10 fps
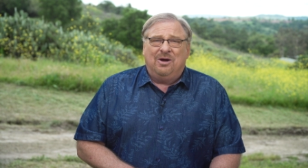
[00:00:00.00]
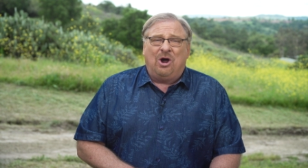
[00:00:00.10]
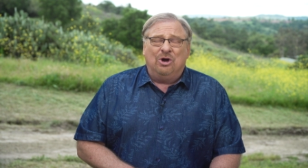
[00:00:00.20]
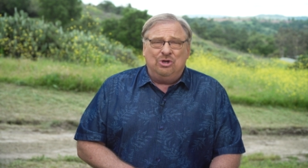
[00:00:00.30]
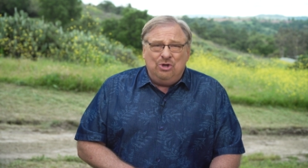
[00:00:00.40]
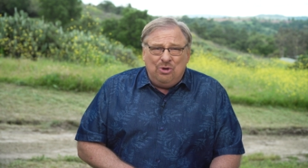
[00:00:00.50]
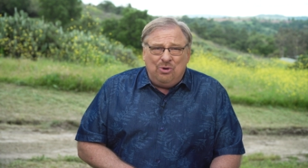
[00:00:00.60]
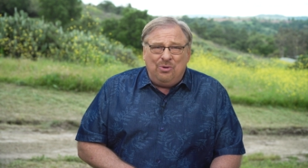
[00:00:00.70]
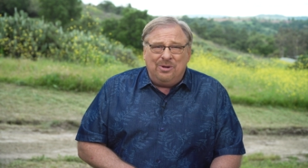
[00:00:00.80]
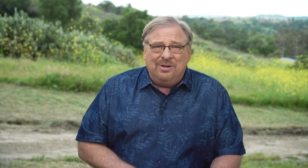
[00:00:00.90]
Are
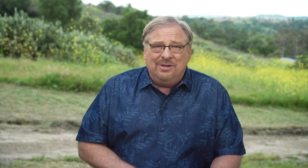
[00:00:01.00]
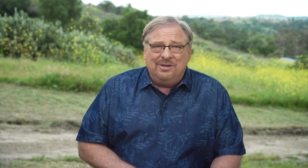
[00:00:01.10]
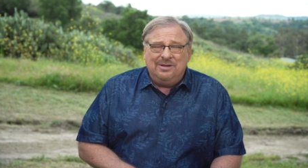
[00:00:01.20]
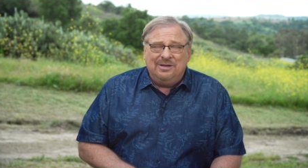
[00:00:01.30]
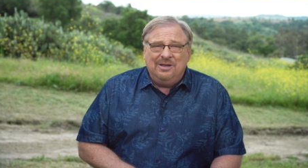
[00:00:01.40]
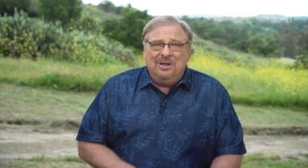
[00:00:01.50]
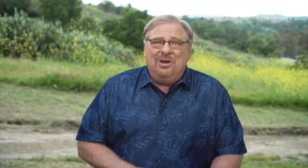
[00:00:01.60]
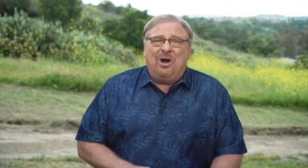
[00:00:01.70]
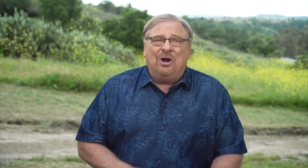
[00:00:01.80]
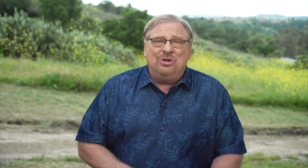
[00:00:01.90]
you
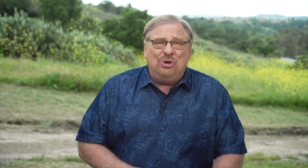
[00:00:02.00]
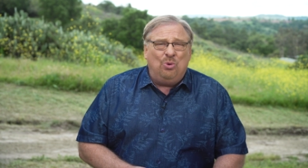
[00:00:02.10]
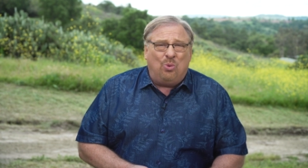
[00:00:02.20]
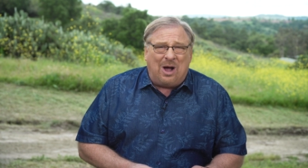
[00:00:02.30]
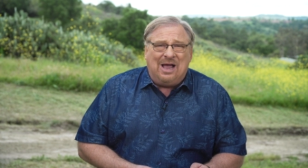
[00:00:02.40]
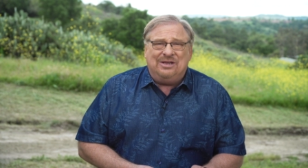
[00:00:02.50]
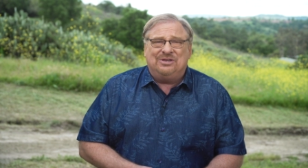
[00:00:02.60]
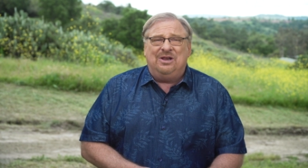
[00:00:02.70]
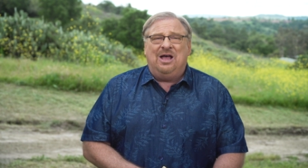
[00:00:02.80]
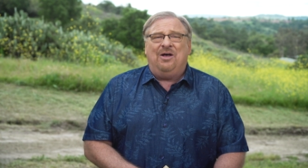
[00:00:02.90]

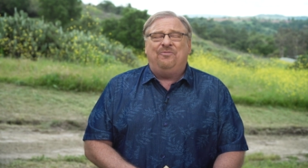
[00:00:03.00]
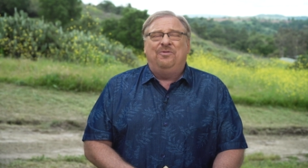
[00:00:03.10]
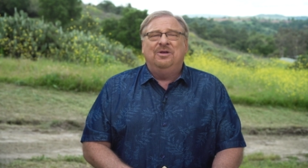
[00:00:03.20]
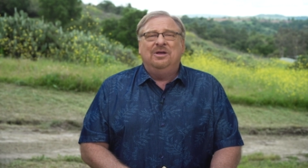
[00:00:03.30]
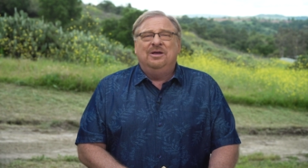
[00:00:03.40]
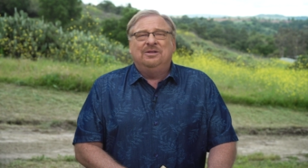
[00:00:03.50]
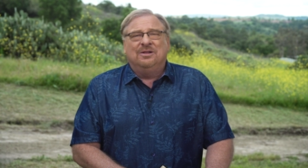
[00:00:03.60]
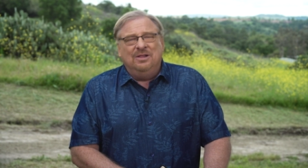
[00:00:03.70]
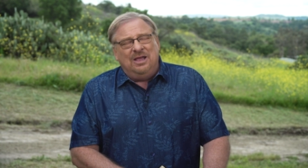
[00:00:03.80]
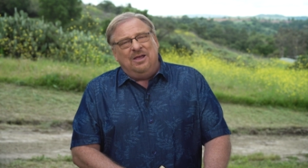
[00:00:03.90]
wise enough
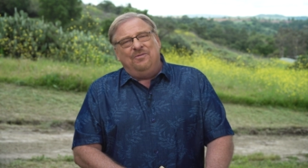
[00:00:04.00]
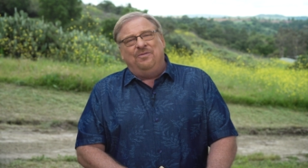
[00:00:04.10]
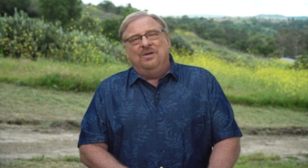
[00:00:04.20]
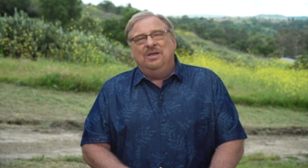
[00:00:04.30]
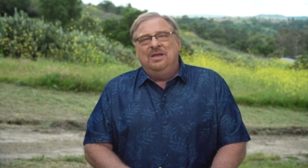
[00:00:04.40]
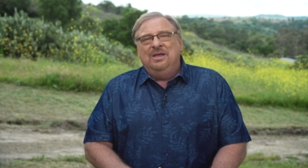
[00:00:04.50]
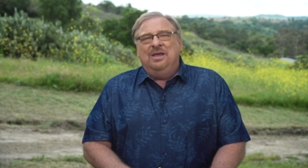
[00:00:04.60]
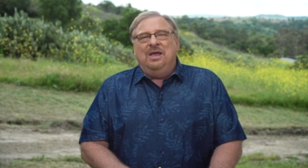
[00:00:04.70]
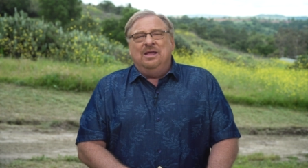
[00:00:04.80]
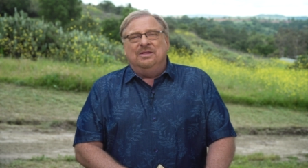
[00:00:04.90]
to live
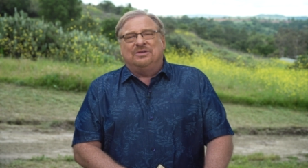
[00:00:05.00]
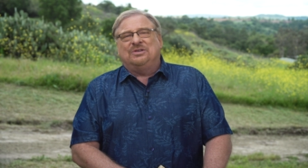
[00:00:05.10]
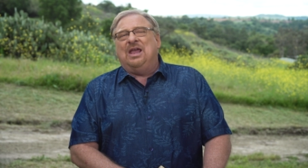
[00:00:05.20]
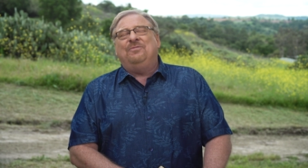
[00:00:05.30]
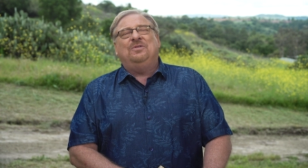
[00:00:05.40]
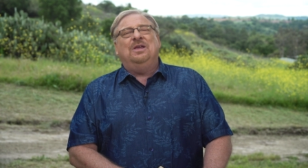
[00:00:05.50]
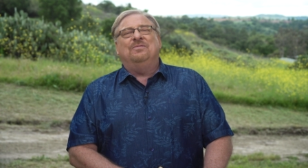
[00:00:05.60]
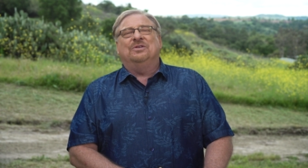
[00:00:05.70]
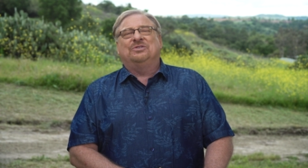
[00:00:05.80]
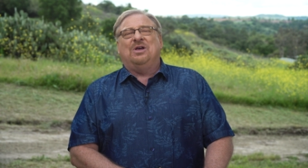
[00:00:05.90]
and the safety
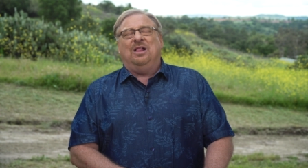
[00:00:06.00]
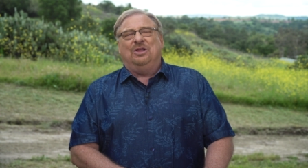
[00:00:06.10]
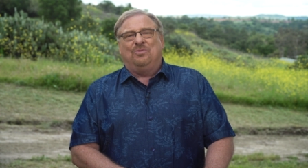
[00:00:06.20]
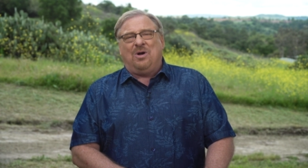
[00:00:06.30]
of the solid